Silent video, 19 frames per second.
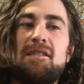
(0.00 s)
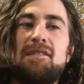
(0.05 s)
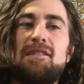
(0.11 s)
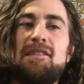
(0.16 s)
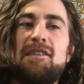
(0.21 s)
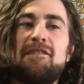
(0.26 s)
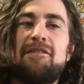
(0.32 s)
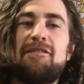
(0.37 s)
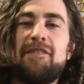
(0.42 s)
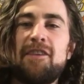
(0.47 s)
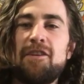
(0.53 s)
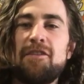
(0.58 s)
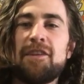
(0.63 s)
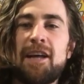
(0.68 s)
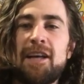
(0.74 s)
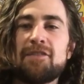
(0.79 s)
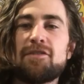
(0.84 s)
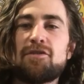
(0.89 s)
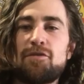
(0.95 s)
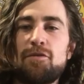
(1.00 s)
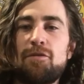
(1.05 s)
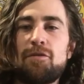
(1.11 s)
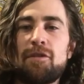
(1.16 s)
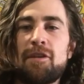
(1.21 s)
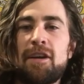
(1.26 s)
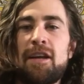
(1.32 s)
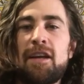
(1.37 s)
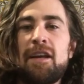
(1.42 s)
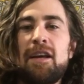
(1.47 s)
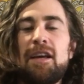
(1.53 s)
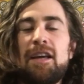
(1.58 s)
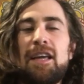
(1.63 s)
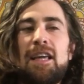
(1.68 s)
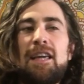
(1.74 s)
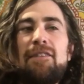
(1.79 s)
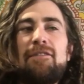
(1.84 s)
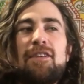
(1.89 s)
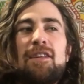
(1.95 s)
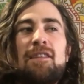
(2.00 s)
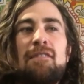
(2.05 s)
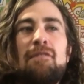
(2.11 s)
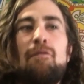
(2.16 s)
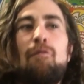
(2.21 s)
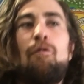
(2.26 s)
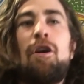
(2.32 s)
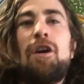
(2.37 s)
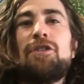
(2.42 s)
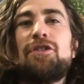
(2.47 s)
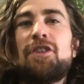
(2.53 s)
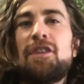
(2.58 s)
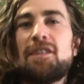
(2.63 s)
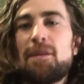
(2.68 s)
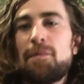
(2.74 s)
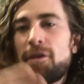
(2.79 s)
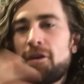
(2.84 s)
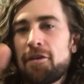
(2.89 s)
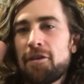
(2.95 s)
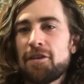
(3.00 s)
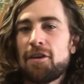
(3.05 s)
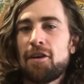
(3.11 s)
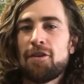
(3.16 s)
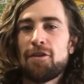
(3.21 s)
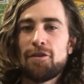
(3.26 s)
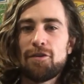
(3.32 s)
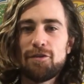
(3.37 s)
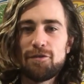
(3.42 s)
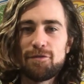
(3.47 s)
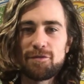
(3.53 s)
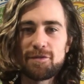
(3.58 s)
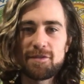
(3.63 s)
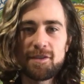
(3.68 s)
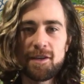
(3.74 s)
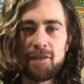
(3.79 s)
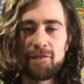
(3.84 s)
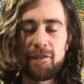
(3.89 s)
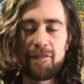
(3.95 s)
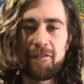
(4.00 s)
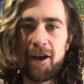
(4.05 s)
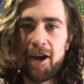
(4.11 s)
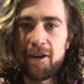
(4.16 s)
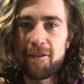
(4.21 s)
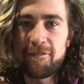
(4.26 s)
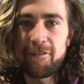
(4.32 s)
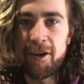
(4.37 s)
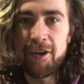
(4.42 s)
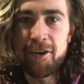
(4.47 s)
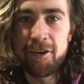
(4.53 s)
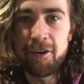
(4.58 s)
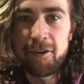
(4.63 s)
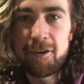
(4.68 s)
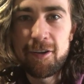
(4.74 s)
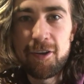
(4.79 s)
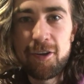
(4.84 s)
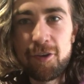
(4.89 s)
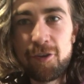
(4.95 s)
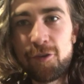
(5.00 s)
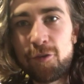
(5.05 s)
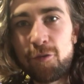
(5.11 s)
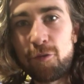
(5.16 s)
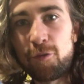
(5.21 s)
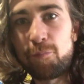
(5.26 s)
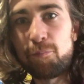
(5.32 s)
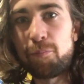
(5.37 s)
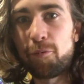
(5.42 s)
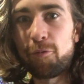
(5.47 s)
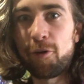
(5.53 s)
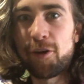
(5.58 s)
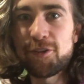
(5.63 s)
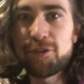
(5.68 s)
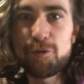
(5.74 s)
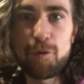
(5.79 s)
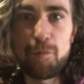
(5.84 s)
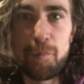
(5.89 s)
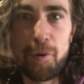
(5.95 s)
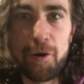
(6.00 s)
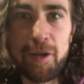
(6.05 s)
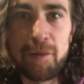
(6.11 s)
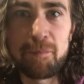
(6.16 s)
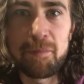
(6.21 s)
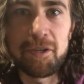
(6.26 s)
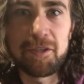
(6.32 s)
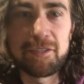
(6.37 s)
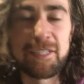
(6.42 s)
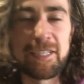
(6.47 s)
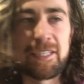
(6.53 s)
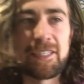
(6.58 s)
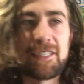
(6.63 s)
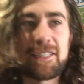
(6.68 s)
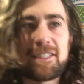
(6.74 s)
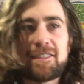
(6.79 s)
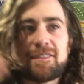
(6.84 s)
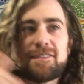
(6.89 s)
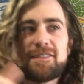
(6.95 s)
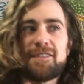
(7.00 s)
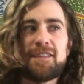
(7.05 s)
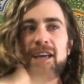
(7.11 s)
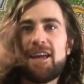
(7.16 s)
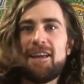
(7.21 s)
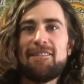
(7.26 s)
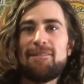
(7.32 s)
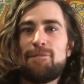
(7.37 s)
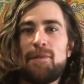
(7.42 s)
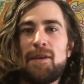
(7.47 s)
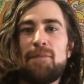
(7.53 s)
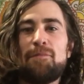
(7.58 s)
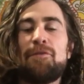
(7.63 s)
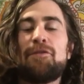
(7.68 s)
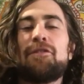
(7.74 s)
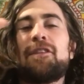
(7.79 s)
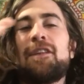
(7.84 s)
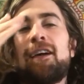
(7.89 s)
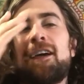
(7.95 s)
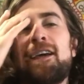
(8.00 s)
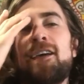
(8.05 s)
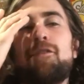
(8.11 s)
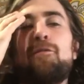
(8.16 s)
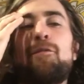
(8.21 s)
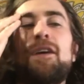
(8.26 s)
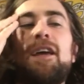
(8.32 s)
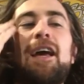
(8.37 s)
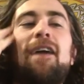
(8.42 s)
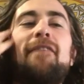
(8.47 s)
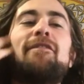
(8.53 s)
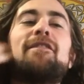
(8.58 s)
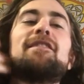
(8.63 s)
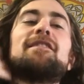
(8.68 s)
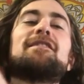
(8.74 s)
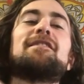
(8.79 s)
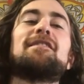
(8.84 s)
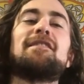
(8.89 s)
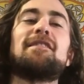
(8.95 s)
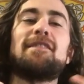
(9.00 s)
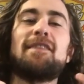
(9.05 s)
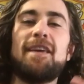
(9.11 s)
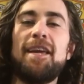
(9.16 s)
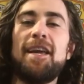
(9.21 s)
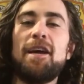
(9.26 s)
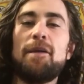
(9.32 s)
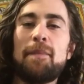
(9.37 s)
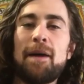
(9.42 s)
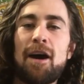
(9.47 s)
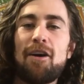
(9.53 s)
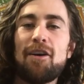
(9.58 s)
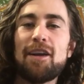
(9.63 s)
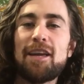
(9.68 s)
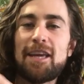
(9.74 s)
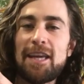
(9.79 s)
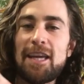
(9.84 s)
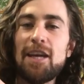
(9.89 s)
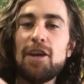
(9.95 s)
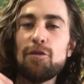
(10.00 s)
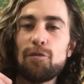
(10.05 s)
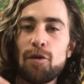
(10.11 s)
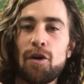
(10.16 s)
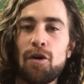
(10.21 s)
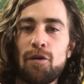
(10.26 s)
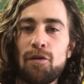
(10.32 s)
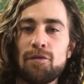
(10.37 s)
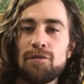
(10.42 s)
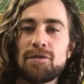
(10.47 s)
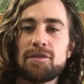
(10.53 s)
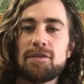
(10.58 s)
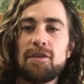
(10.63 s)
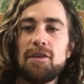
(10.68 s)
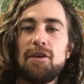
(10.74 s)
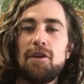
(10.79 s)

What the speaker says: to feel that story. Even watching something on the news of a firefighter who runs to a burning building to save people. Like, we have this thing about heroes